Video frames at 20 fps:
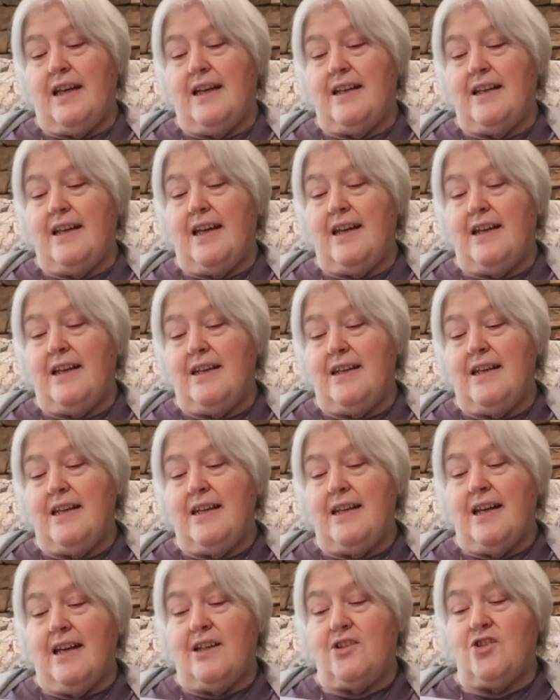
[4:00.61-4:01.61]
and
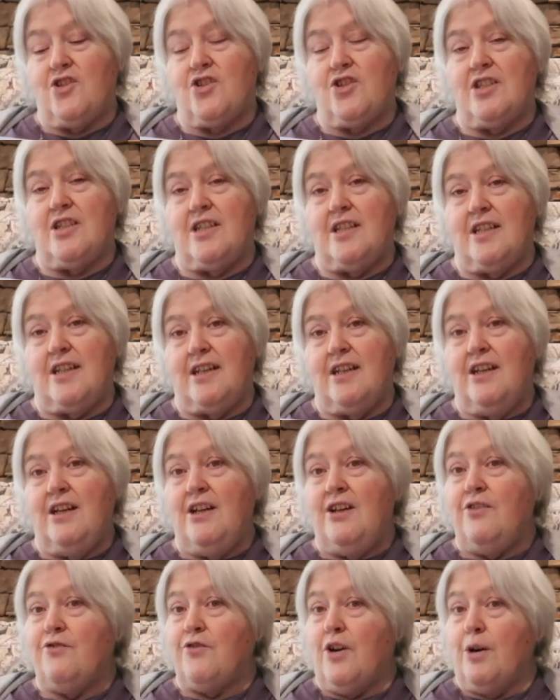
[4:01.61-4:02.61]
ADHD
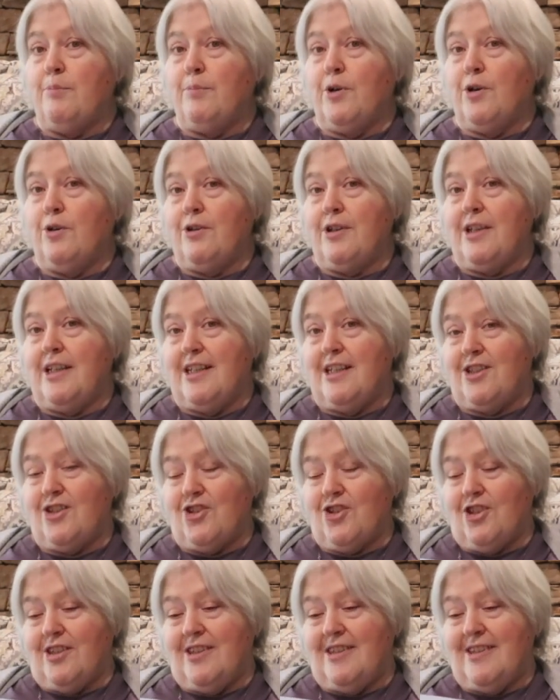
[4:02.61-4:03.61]
from her
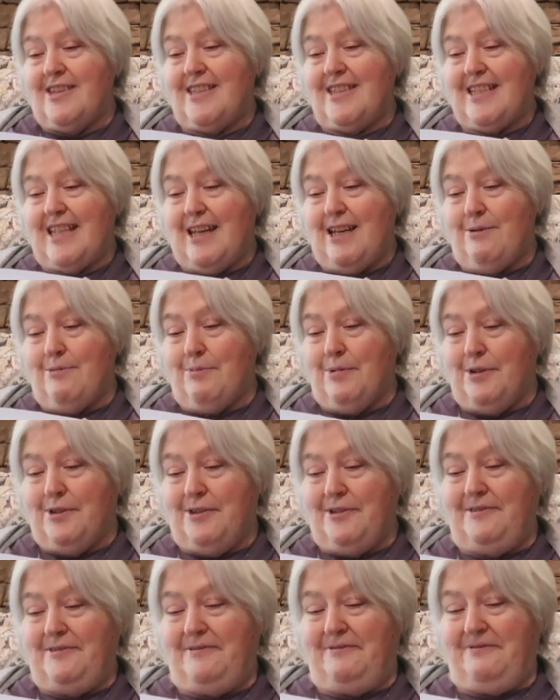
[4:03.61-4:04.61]
kitchen table.